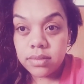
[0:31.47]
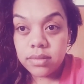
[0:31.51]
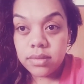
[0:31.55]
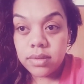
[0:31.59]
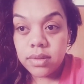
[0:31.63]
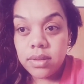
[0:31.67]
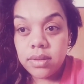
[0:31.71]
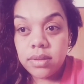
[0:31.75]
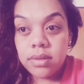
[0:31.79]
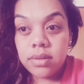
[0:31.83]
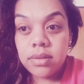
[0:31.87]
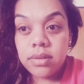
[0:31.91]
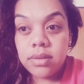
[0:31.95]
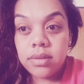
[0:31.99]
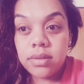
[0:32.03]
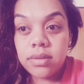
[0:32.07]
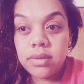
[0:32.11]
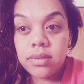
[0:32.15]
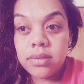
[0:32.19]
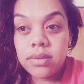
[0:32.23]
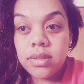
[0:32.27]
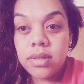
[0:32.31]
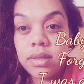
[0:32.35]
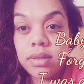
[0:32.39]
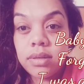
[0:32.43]

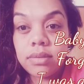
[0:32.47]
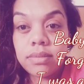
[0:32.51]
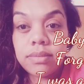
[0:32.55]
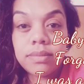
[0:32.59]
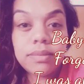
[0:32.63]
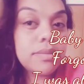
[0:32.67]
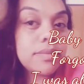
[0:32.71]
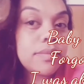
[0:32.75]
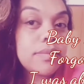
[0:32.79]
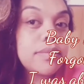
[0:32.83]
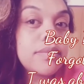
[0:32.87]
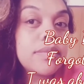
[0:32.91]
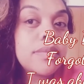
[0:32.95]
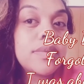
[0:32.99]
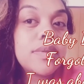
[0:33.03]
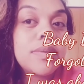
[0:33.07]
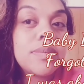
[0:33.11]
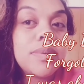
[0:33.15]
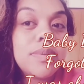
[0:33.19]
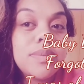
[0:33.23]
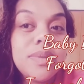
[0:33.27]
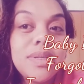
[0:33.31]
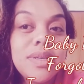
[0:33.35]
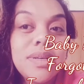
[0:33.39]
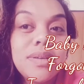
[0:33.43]
And yeah,
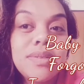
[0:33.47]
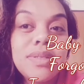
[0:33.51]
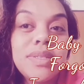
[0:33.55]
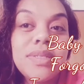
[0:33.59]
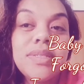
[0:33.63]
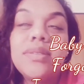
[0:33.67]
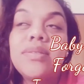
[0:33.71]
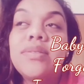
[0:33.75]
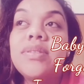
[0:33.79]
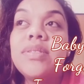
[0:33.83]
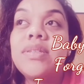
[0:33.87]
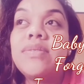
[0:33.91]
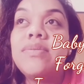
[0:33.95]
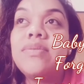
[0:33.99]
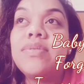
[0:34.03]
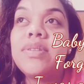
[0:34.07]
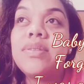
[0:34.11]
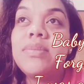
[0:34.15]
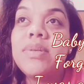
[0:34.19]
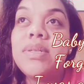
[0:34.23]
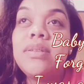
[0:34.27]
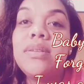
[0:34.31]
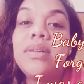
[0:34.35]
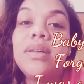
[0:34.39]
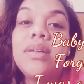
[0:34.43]
probably can't really talk because I haven't
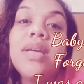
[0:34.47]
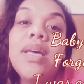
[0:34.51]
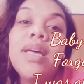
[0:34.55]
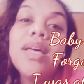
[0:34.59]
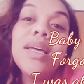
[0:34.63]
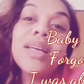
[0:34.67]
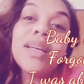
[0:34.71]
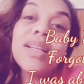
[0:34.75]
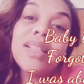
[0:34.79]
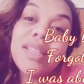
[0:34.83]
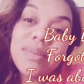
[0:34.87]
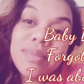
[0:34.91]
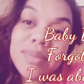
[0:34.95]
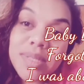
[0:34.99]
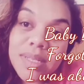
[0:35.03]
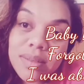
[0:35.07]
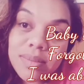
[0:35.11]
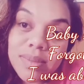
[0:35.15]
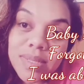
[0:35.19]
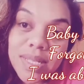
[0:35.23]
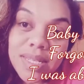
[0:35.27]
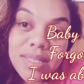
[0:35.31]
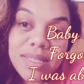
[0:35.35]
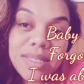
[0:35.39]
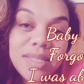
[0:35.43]
really been glammed up
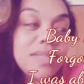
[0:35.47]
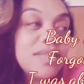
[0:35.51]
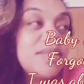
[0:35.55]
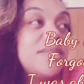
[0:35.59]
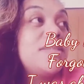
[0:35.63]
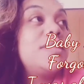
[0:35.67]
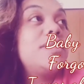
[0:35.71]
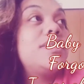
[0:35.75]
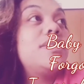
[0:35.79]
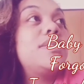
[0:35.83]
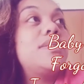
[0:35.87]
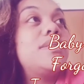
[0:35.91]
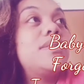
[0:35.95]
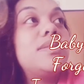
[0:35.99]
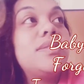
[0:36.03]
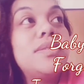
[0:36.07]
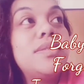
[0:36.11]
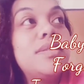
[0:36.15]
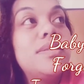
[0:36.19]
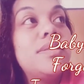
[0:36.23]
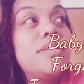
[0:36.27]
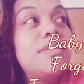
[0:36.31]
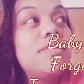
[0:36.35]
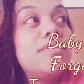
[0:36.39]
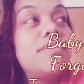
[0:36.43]
lately, just
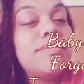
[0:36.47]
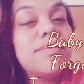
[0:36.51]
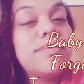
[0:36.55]
because